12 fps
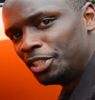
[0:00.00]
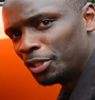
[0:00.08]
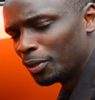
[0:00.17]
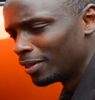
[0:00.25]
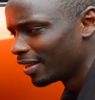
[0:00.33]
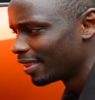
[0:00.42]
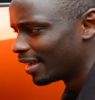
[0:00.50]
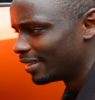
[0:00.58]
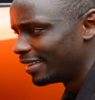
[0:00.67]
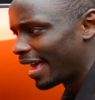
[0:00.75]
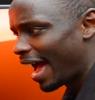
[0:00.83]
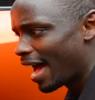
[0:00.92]
tuned
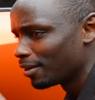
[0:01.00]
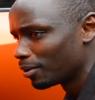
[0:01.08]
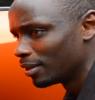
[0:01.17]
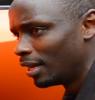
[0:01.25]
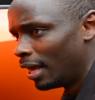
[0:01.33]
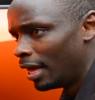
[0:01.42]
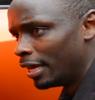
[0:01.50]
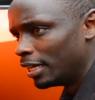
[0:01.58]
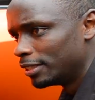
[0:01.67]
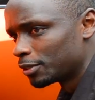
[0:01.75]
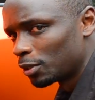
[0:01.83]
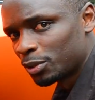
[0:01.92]
that the handle
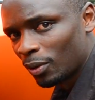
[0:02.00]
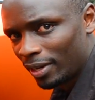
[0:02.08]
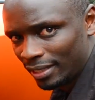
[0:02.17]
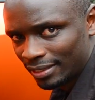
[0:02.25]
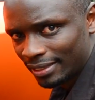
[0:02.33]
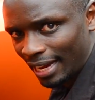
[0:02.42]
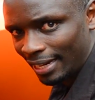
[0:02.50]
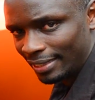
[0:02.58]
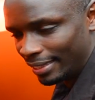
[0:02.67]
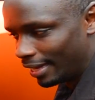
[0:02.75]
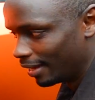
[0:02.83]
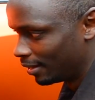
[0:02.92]
is also inside
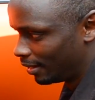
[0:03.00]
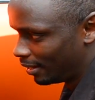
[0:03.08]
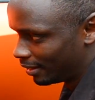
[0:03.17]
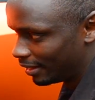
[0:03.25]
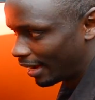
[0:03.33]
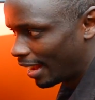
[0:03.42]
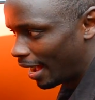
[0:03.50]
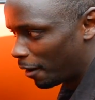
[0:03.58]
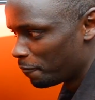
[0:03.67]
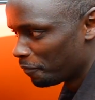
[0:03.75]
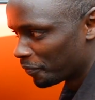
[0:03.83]
the, the car.